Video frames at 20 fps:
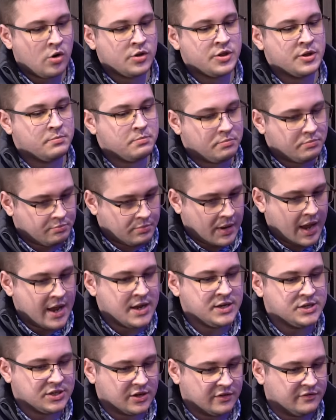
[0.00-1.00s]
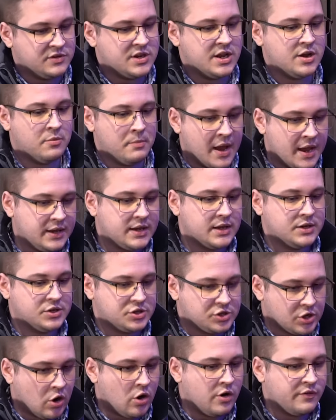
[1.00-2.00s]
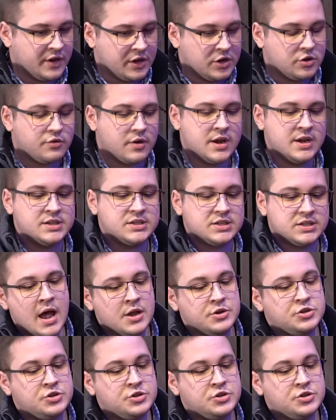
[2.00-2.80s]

The pace of deal making sort of increased,